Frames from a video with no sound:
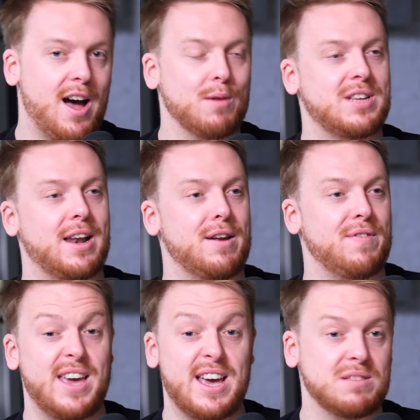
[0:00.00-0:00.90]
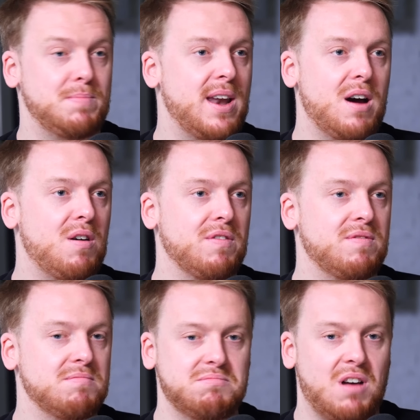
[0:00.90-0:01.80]
I was telling her for years, bin it
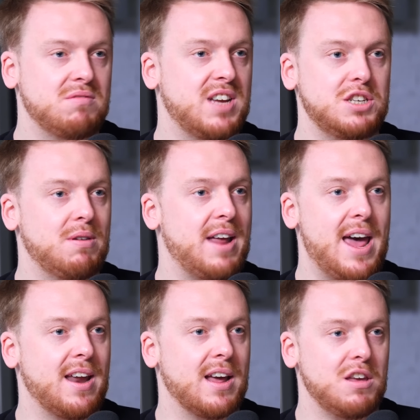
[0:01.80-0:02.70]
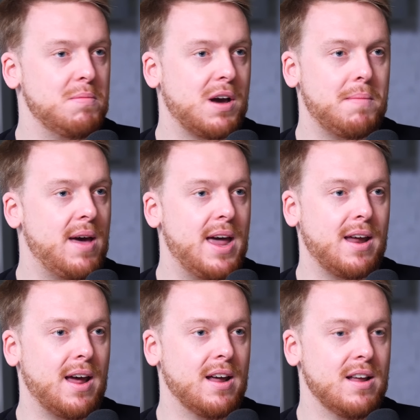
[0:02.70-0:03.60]
off. I'll teach you how to edit. You become my
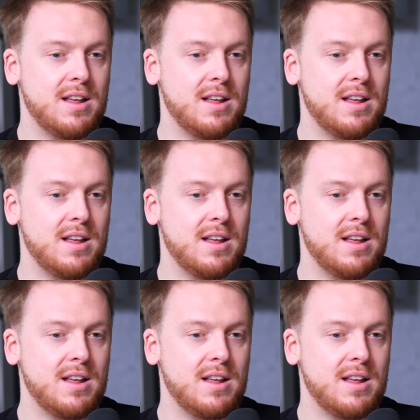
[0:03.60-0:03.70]
editor.